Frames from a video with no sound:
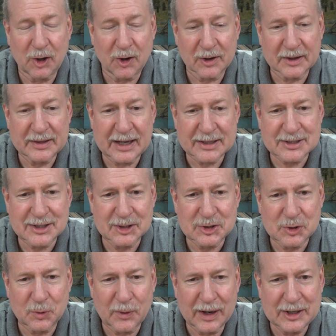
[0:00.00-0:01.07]
long in that
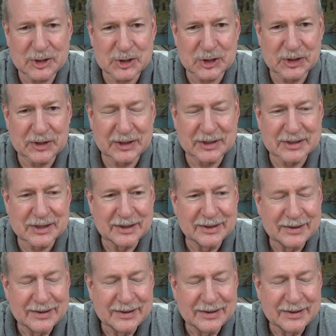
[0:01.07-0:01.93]
situation, and